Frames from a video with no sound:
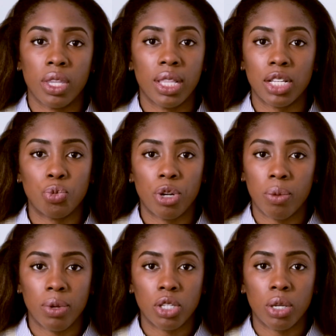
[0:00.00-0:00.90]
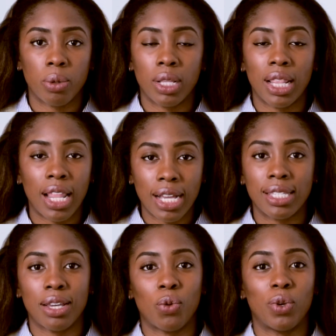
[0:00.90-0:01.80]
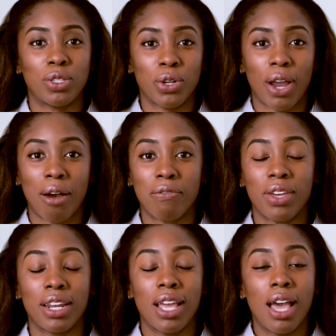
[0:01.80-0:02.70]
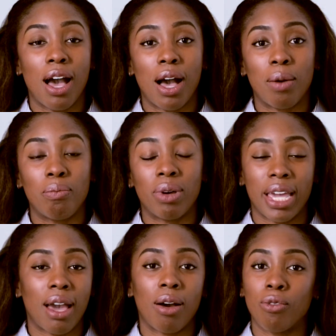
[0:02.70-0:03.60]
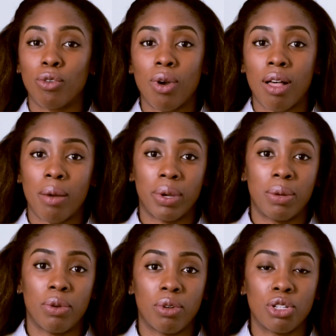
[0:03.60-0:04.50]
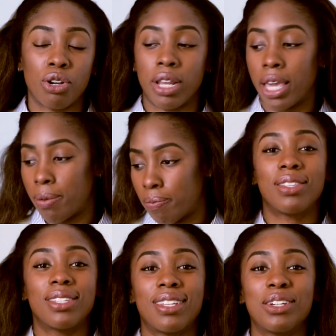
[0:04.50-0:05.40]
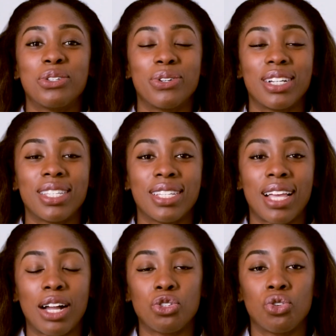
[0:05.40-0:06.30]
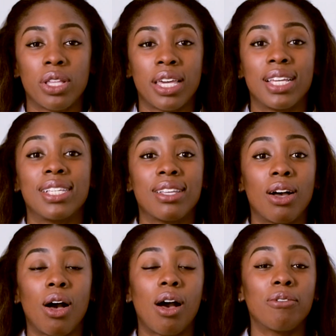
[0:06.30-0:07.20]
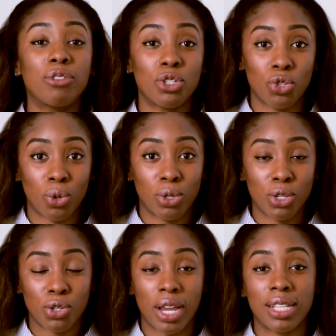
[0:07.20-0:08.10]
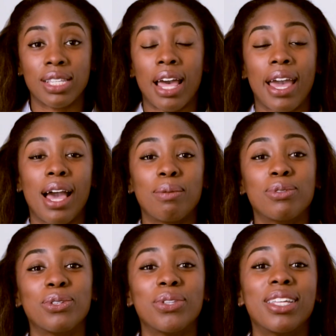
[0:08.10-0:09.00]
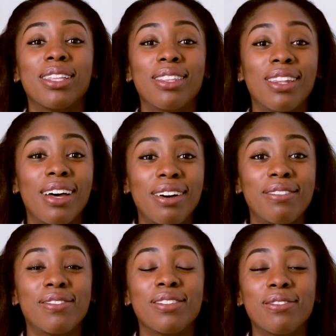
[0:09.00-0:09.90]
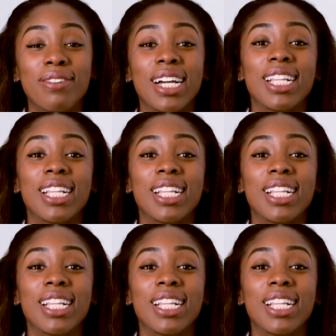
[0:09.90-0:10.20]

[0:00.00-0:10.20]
that's pretty much a classic winter outfit. But yeah, overall, I'm gonna be returning it. This next dress is actually a off-the-shoulder dress. I absolutely love the fact